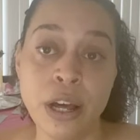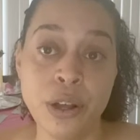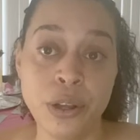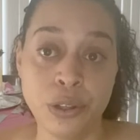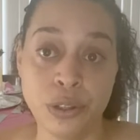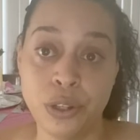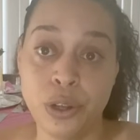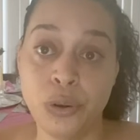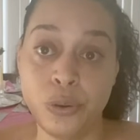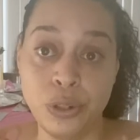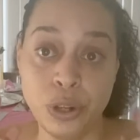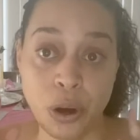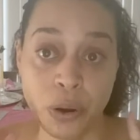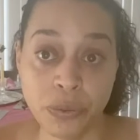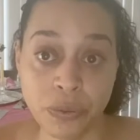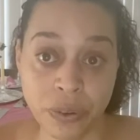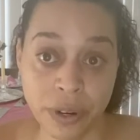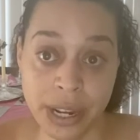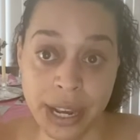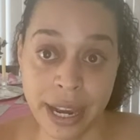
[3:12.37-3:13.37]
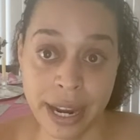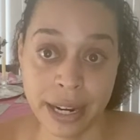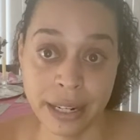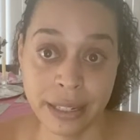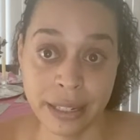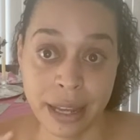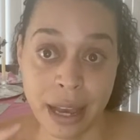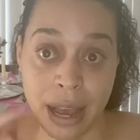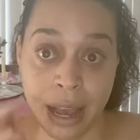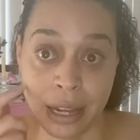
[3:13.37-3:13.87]
So don't
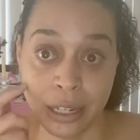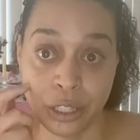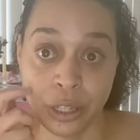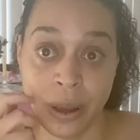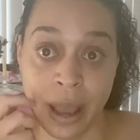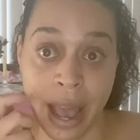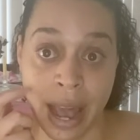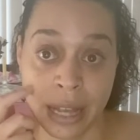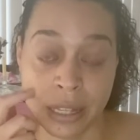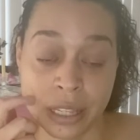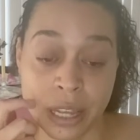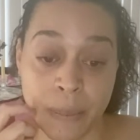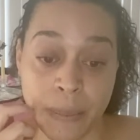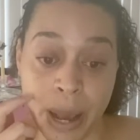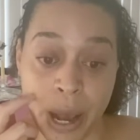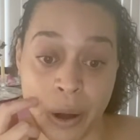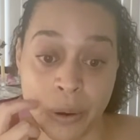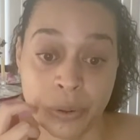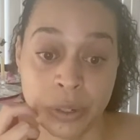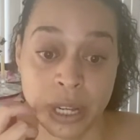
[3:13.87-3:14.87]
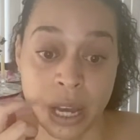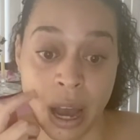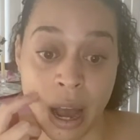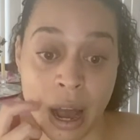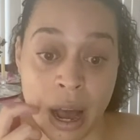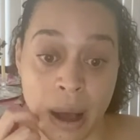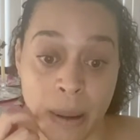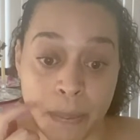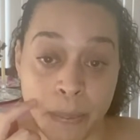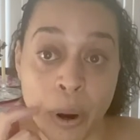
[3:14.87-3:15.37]
forget to ask about
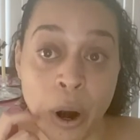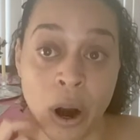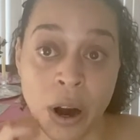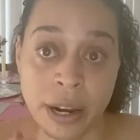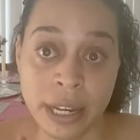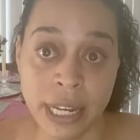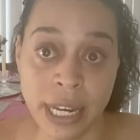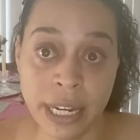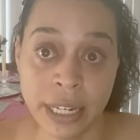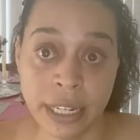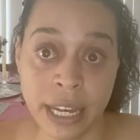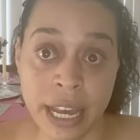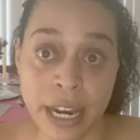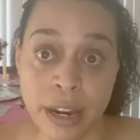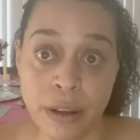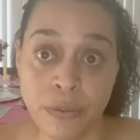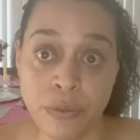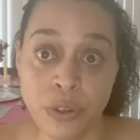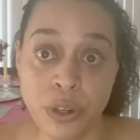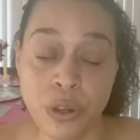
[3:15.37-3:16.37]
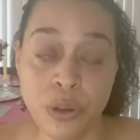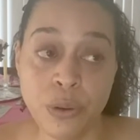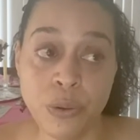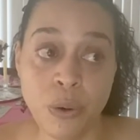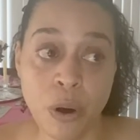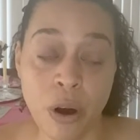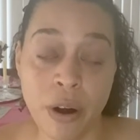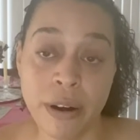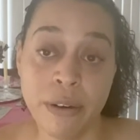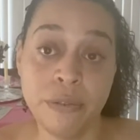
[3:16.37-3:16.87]
parking. And if you
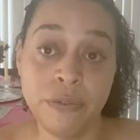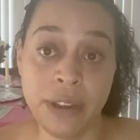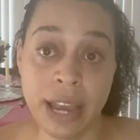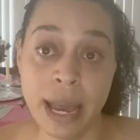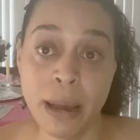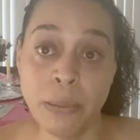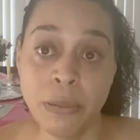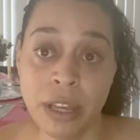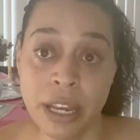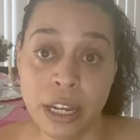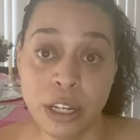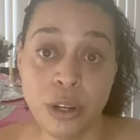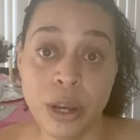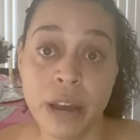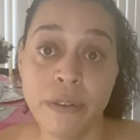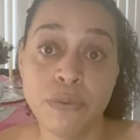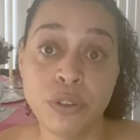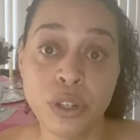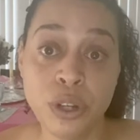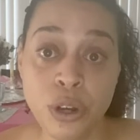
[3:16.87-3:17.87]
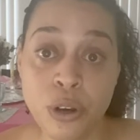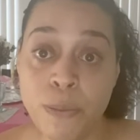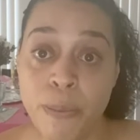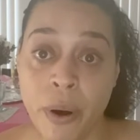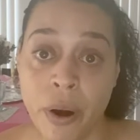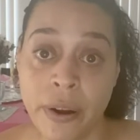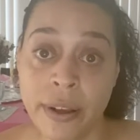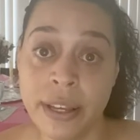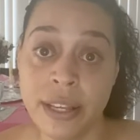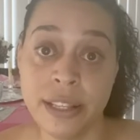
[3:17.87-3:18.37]
are a family and you have 2
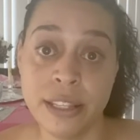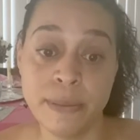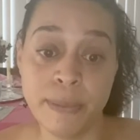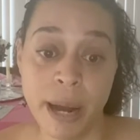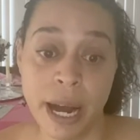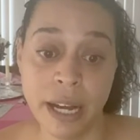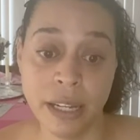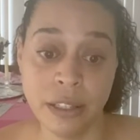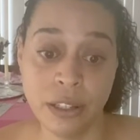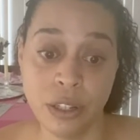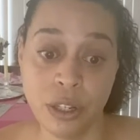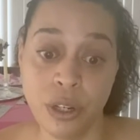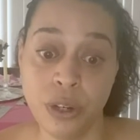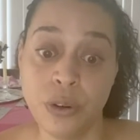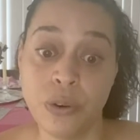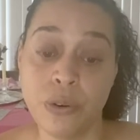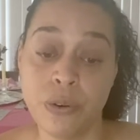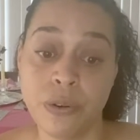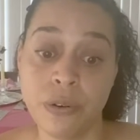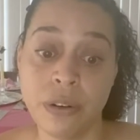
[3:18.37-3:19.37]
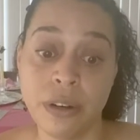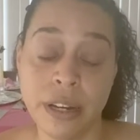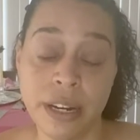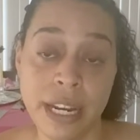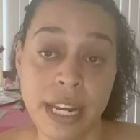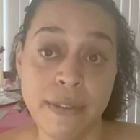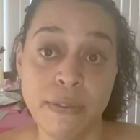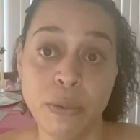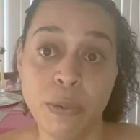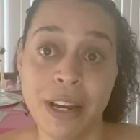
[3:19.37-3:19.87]
parking spots, you're gonna
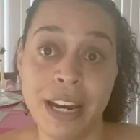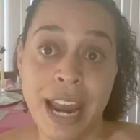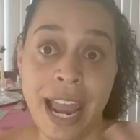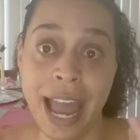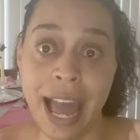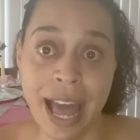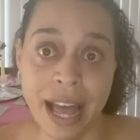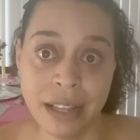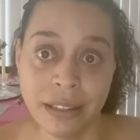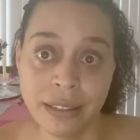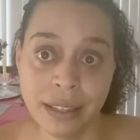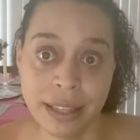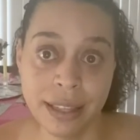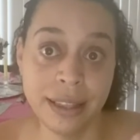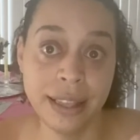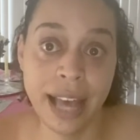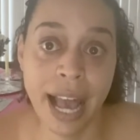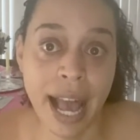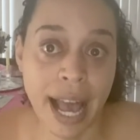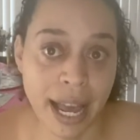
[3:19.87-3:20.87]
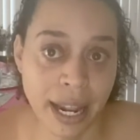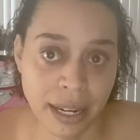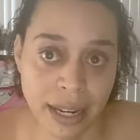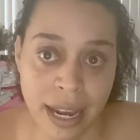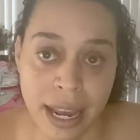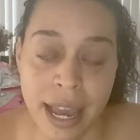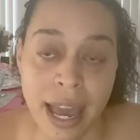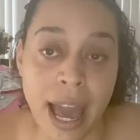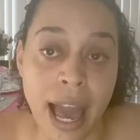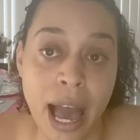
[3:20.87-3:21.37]
even wanna ask that.
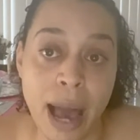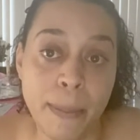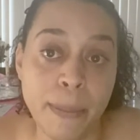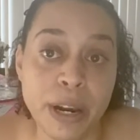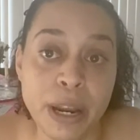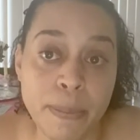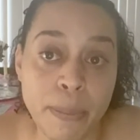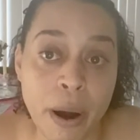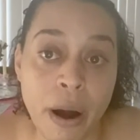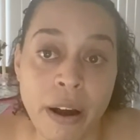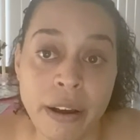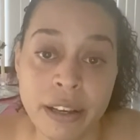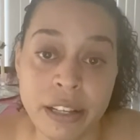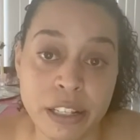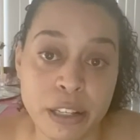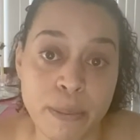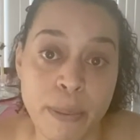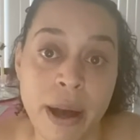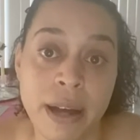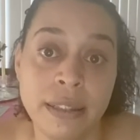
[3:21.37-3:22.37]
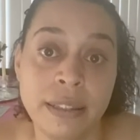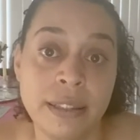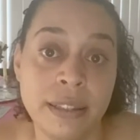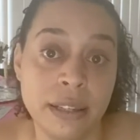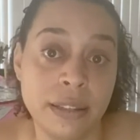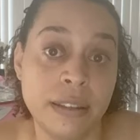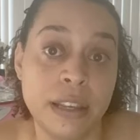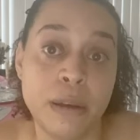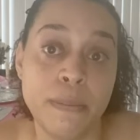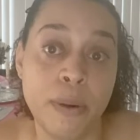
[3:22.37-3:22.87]
How many parking spots
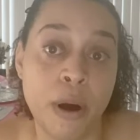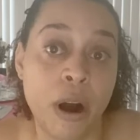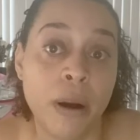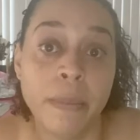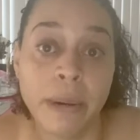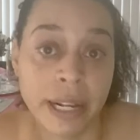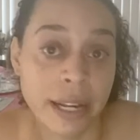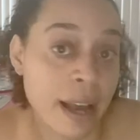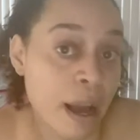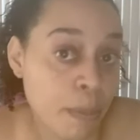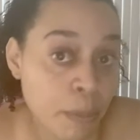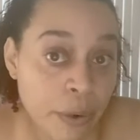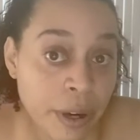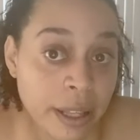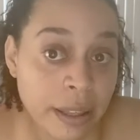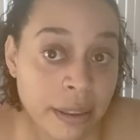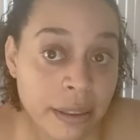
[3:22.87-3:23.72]
does the apartment come with?